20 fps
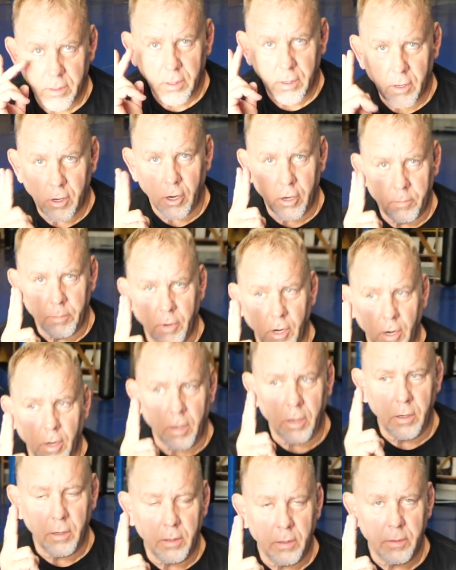armbar,
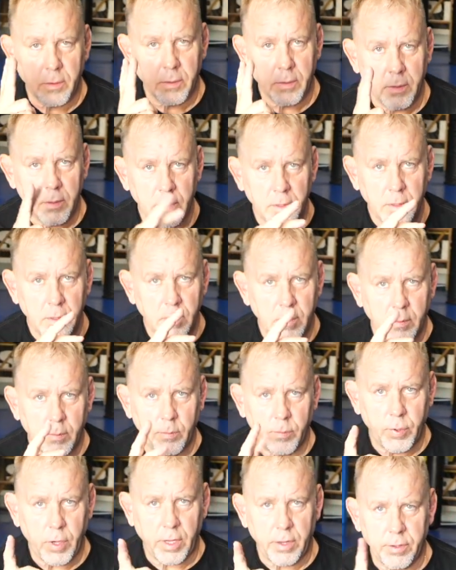
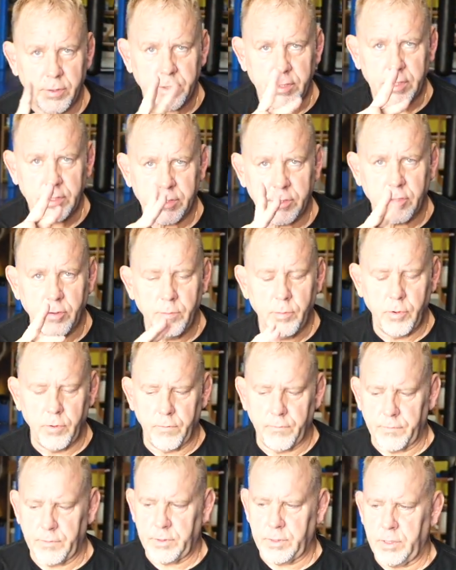brother-sister
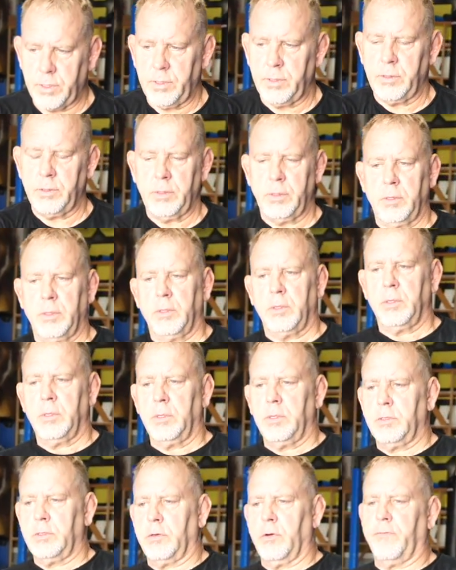moves.
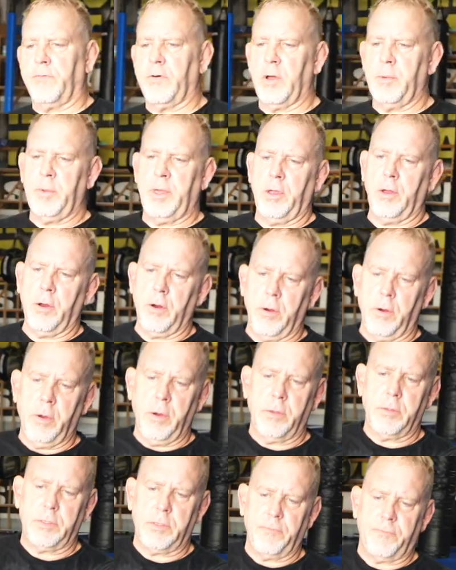So if I'm here
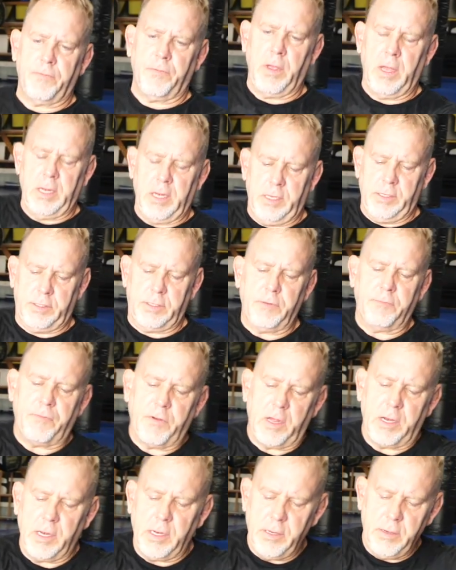and he's
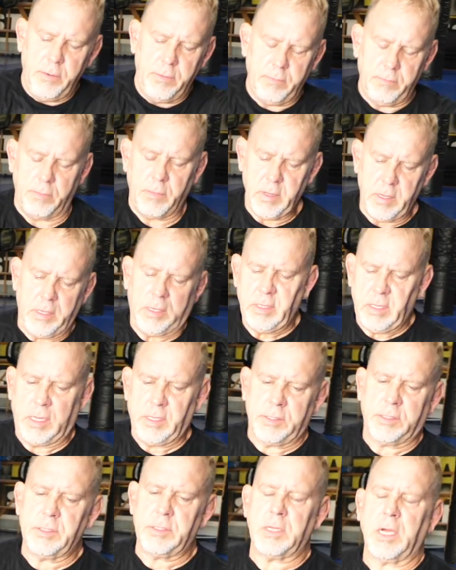defending,
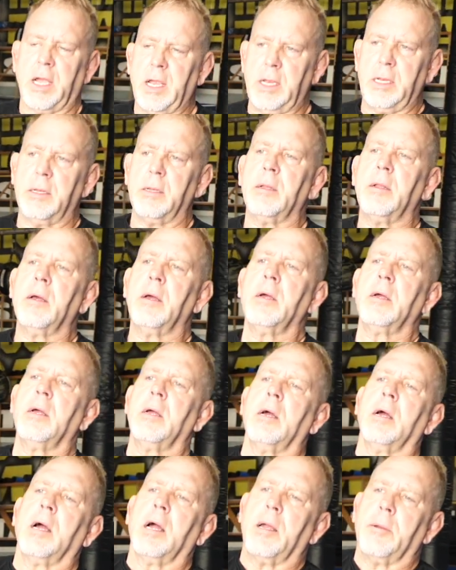nice and tight,
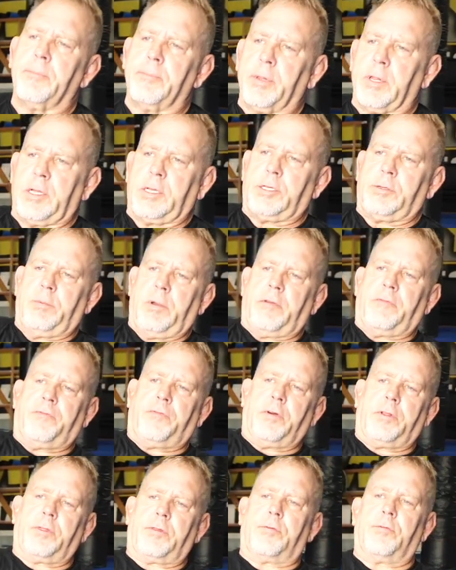I place my
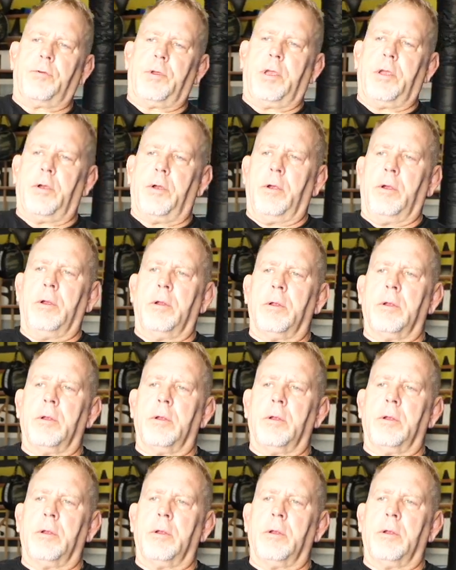foot through here,